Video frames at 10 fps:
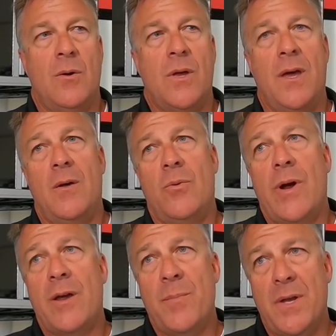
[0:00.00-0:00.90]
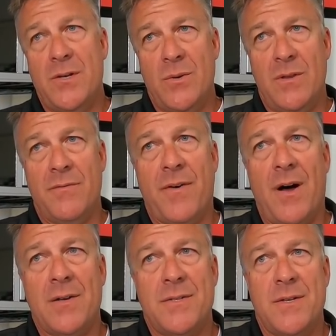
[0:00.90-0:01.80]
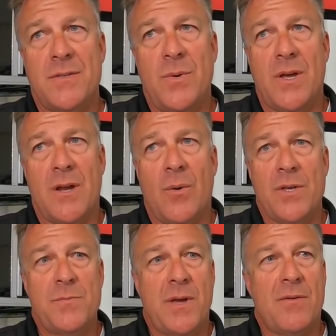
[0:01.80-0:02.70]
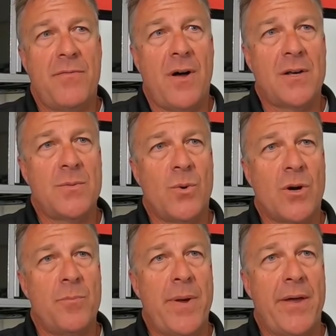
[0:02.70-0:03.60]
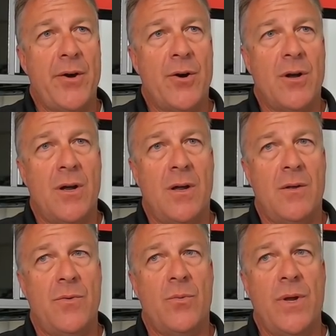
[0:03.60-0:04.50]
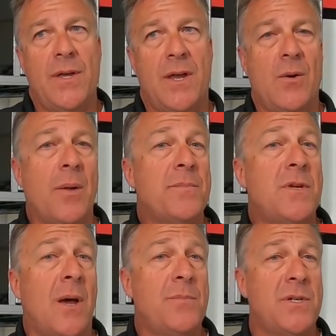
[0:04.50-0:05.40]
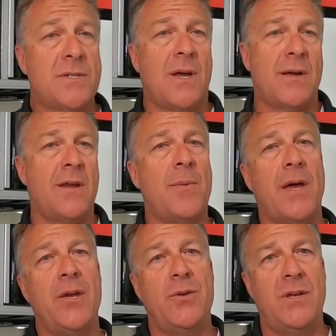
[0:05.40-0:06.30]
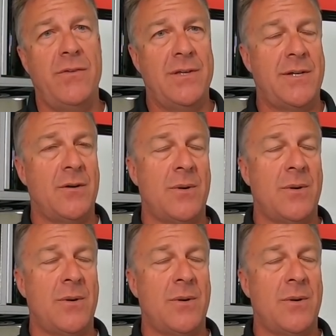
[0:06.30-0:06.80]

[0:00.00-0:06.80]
Okay, I recommend doing the Foxes. We can always make a Fox work better. Uh, the re- and I'm, I'm just talking about UTVs here.